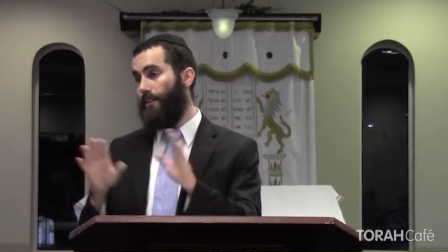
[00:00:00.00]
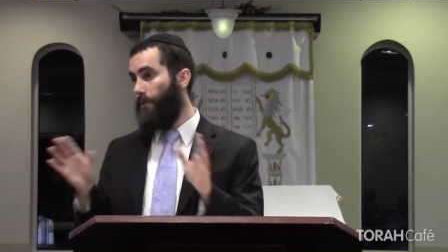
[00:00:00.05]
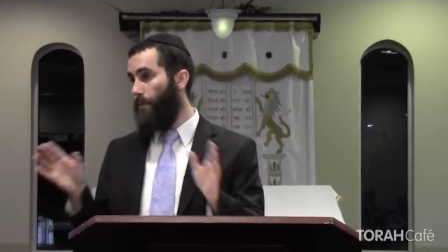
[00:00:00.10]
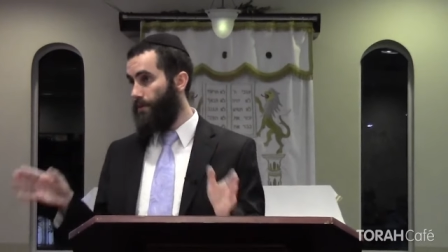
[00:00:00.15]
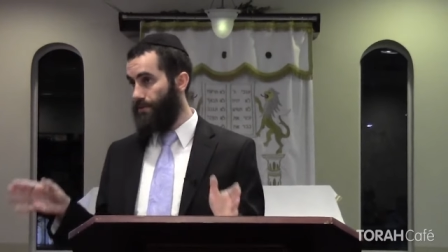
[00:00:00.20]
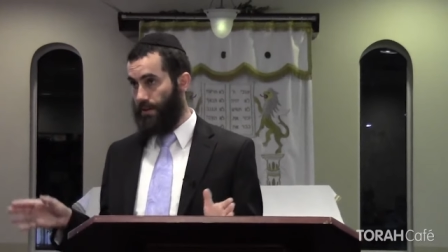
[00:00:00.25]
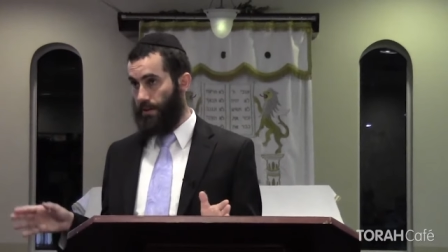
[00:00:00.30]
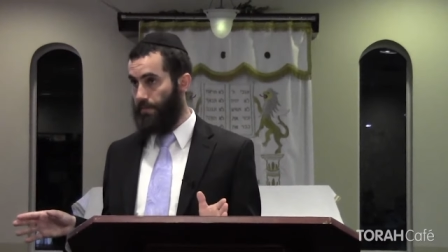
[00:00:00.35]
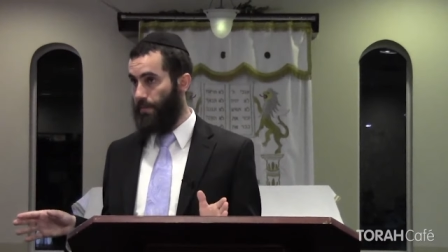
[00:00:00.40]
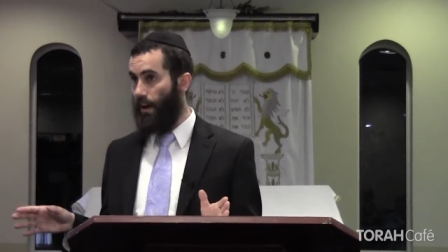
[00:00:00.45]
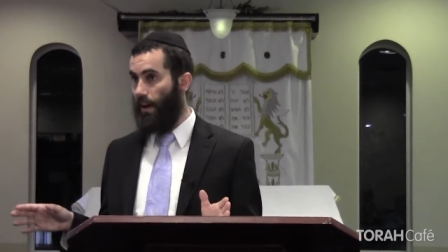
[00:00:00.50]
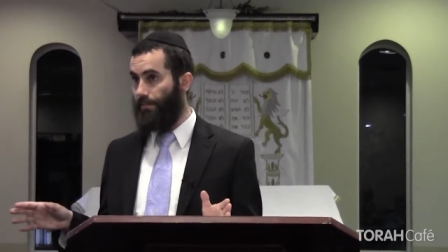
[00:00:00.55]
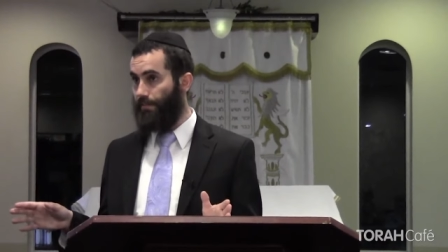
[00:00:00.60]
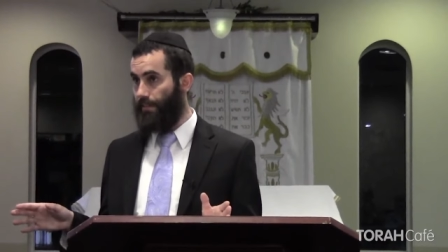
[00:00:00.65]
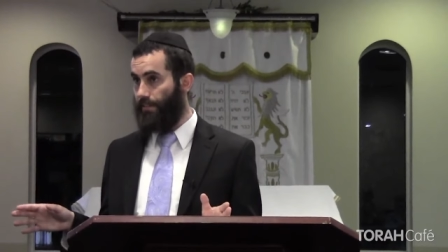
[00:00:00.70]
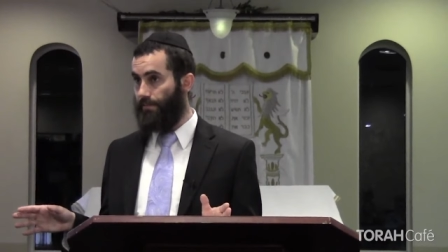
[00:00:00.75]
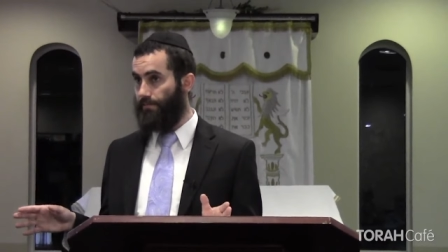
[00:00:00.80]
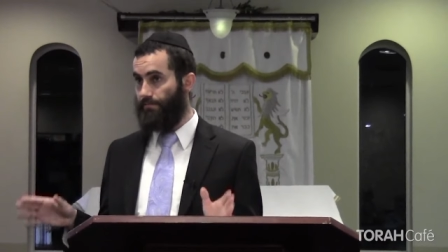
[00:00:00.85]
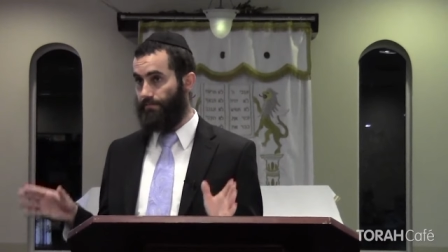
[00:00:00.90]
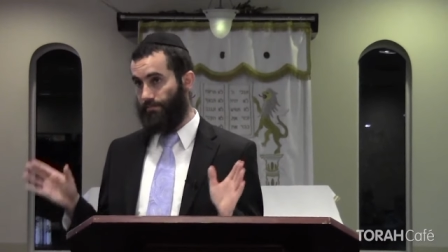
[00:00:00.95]
he wasn't a
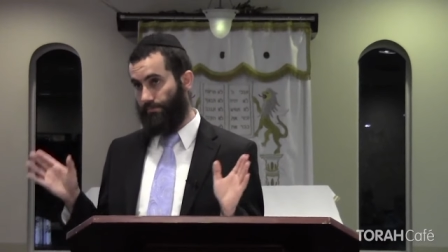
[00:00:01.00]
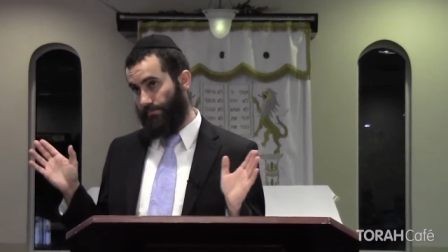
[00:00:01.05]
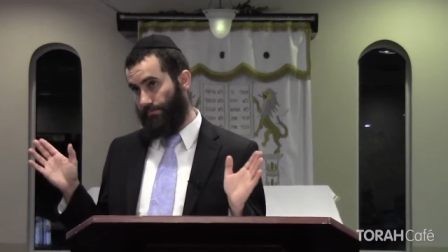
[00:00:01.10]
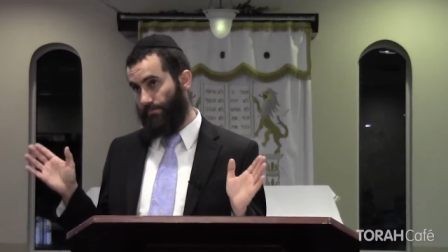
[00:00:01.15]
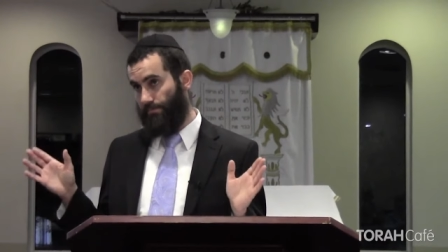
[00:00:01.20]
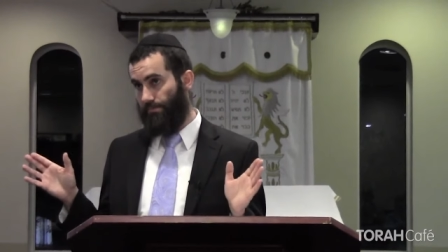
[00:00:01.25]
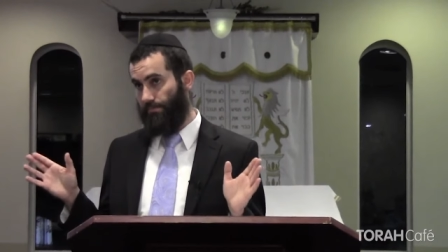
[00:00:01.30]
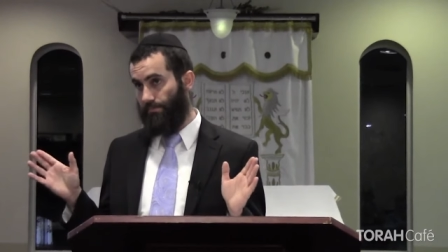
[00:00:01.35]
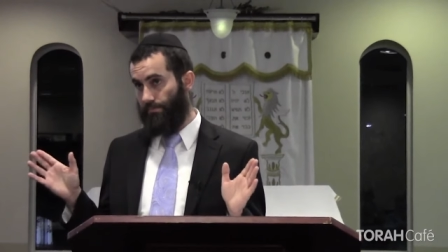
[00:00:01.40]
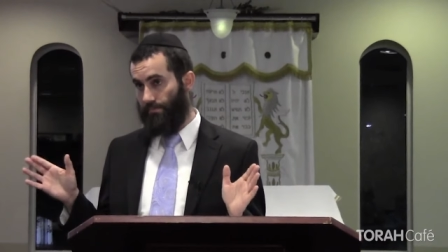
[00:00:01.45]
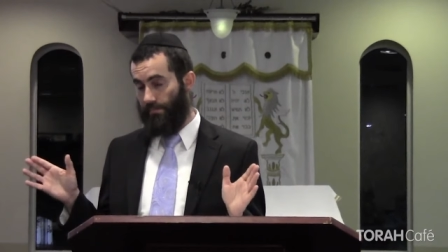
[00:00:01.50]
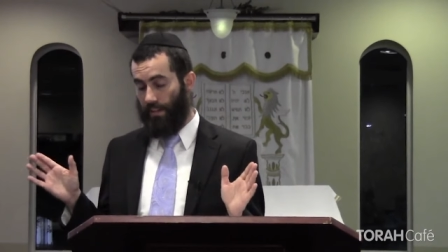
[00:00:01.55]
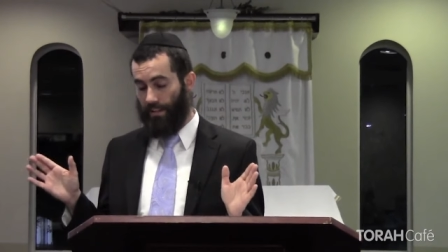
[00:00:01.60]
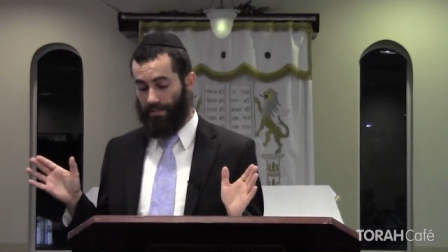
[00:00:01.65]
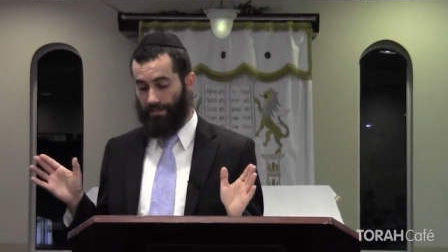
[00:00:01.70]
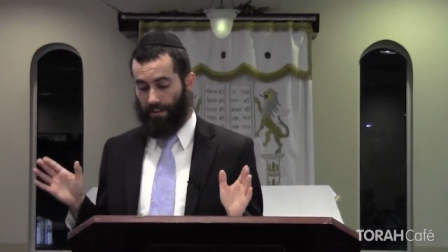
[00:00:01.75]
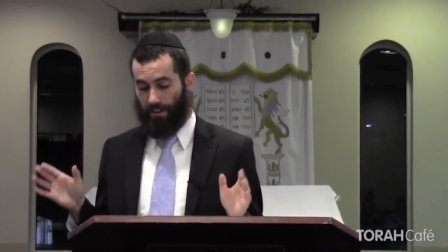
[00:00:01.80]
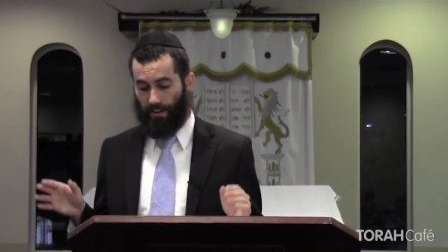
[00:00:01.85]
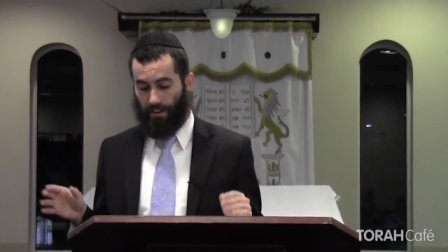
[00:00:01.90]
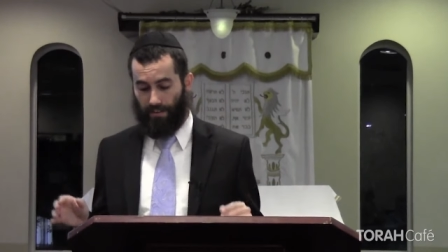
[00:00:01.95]
prophet.
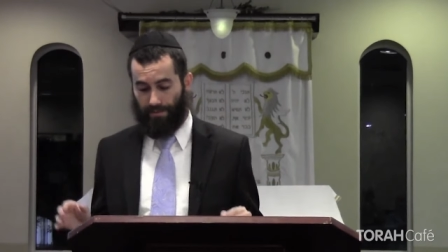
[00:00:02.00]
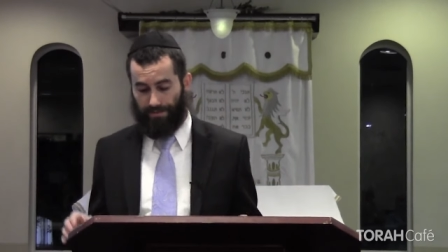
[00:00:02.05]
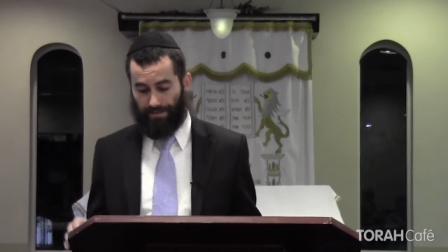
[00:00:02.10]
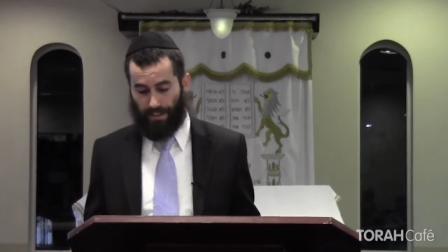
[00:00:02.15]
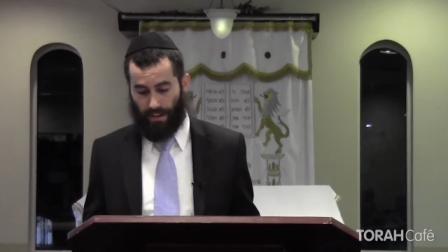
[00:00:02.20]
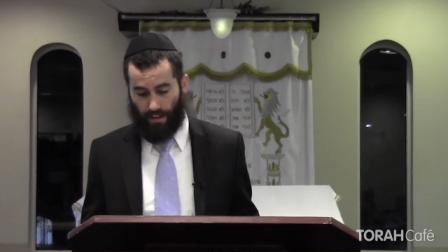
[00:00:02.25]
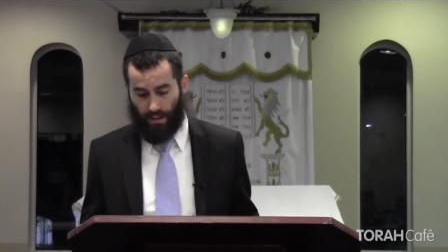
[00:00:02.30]
That's fair enough.